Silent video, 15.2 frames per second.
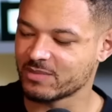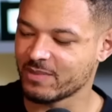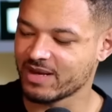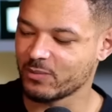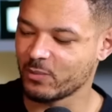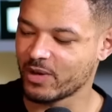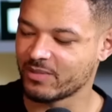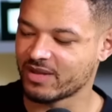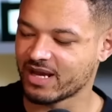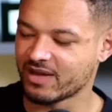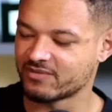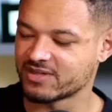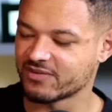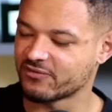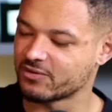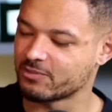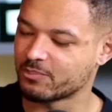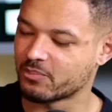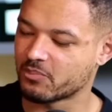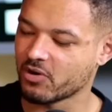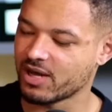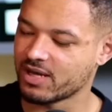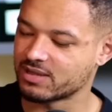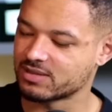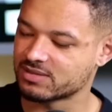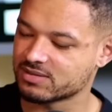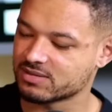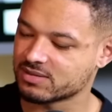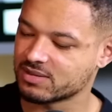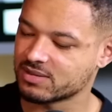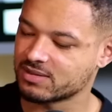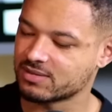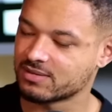Do men and women have different brains